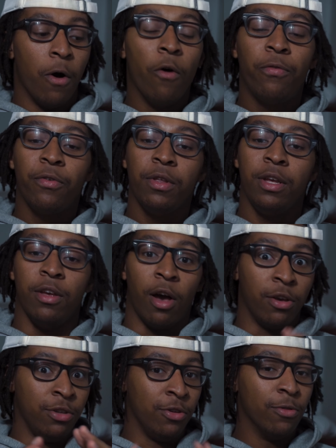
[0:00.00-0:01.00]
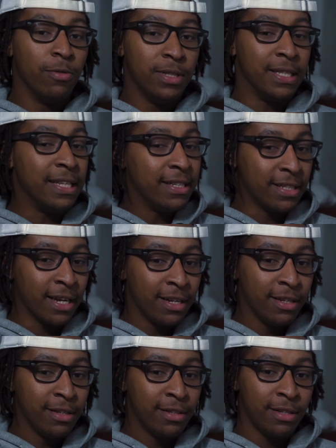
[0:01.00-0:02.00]
Hopefully y'all use these
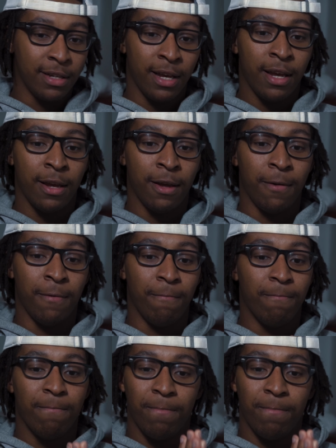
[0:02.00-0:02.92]
settings, and